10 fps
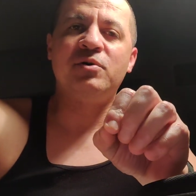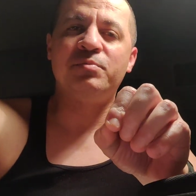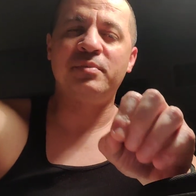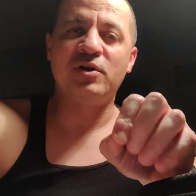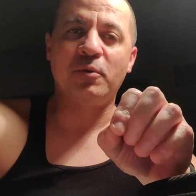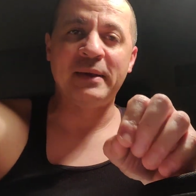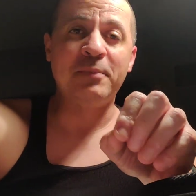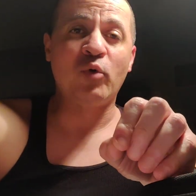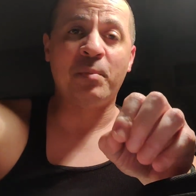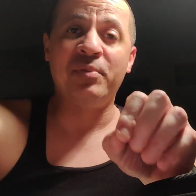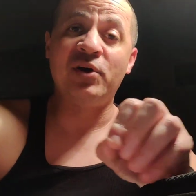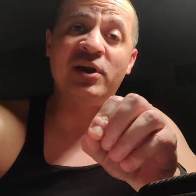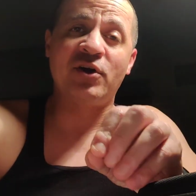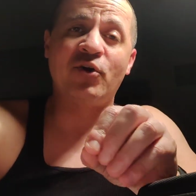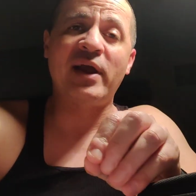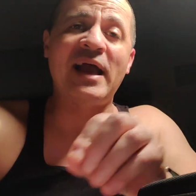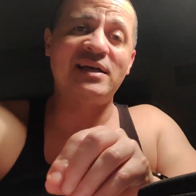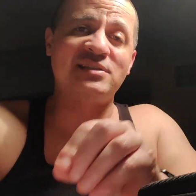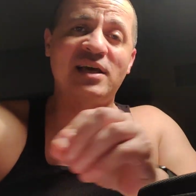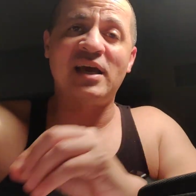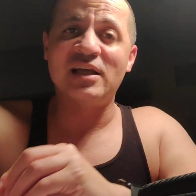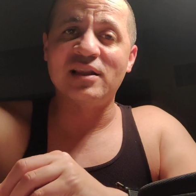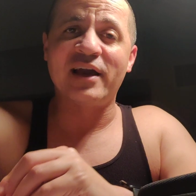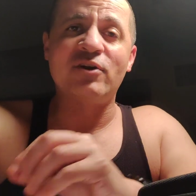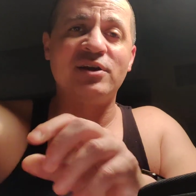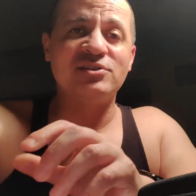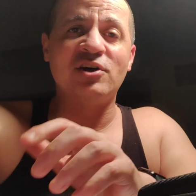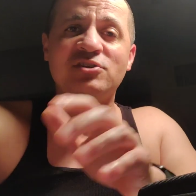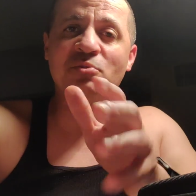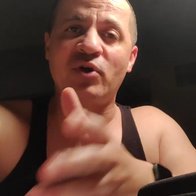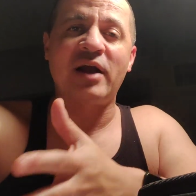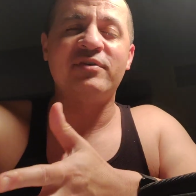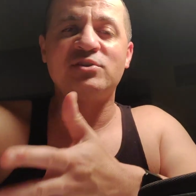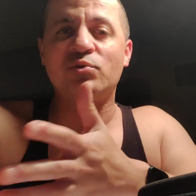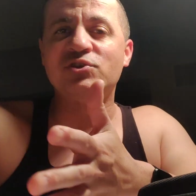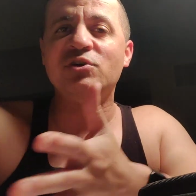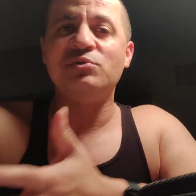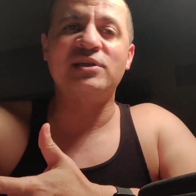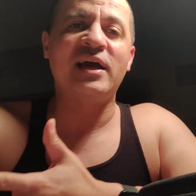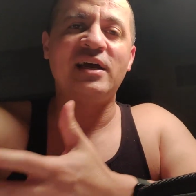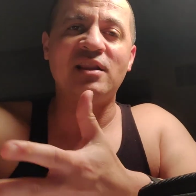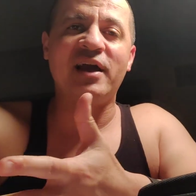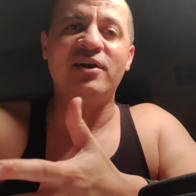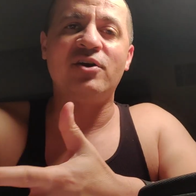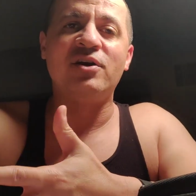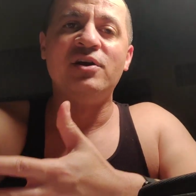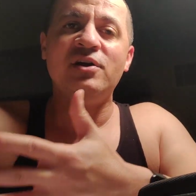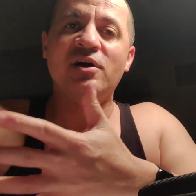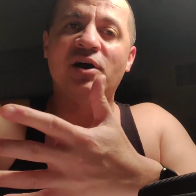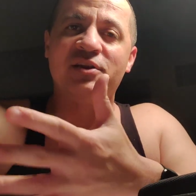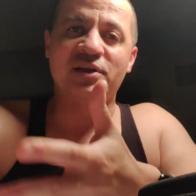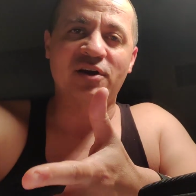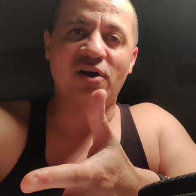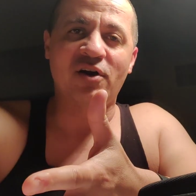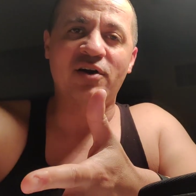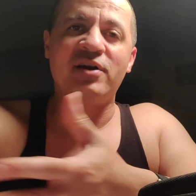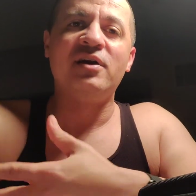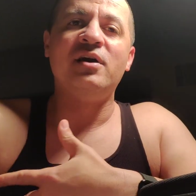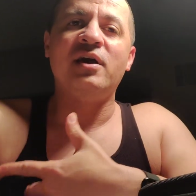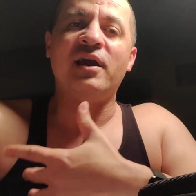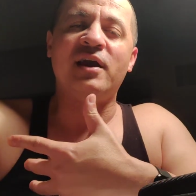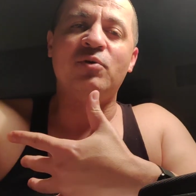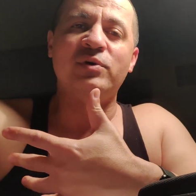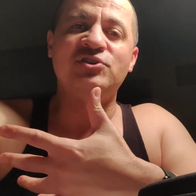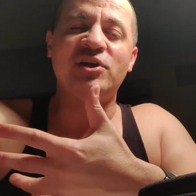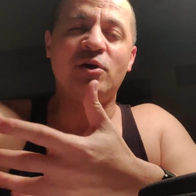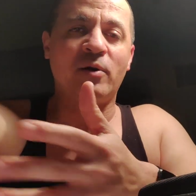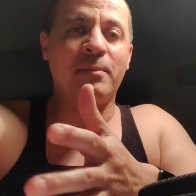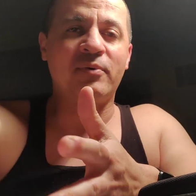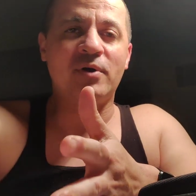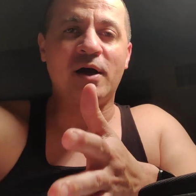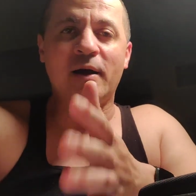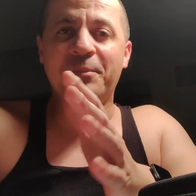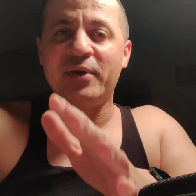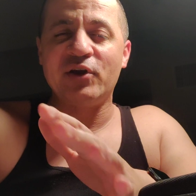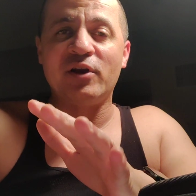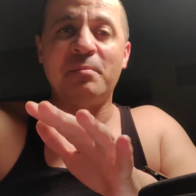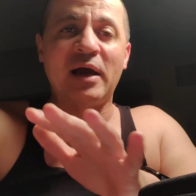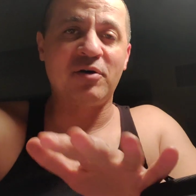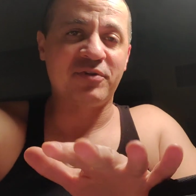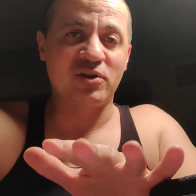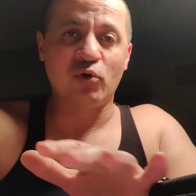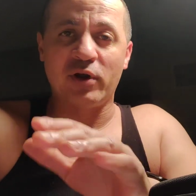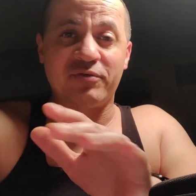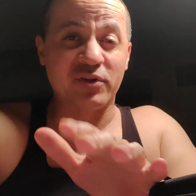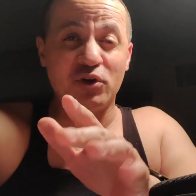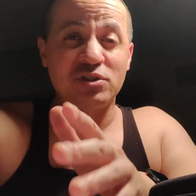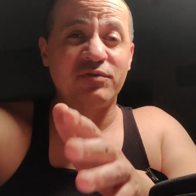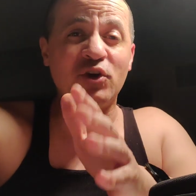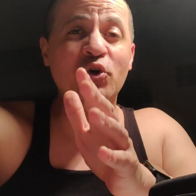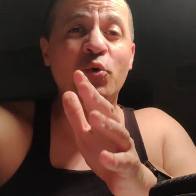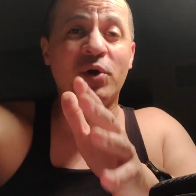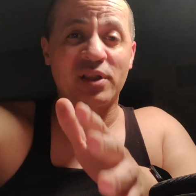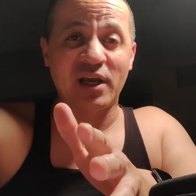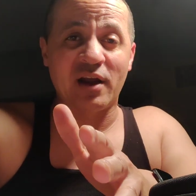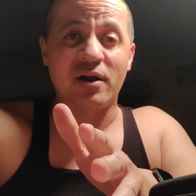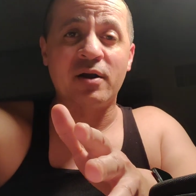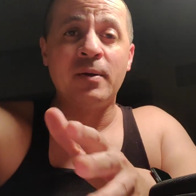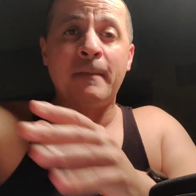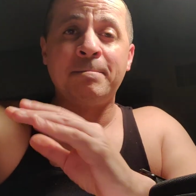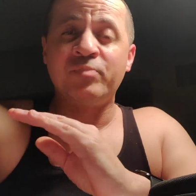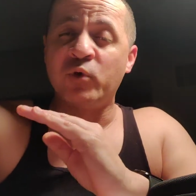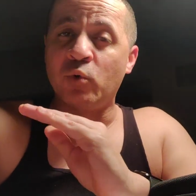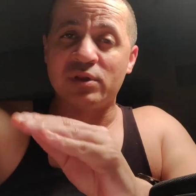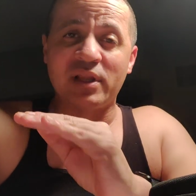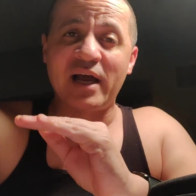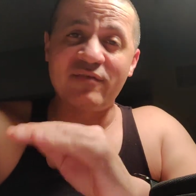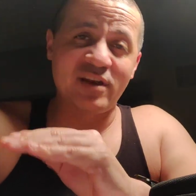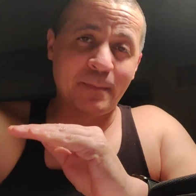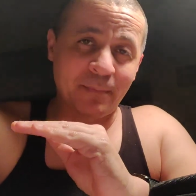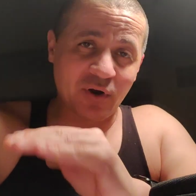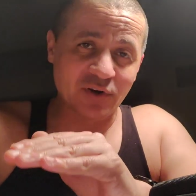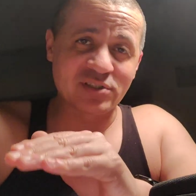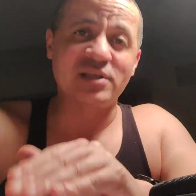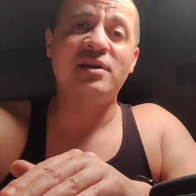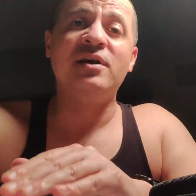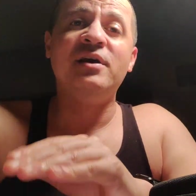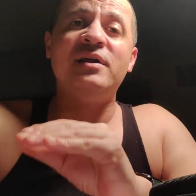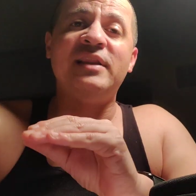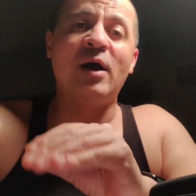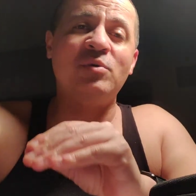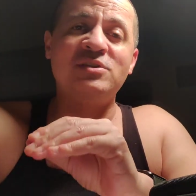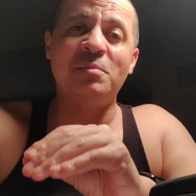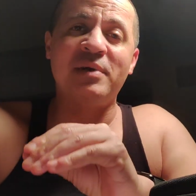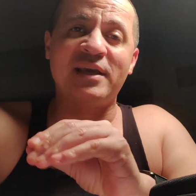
uh, you know, people were booking her as the headliner. I saw some graphics where she was the headliner on the card. And when she uh, appeared at Bound for Glory, for those of you who were there, who were live and in person, that was the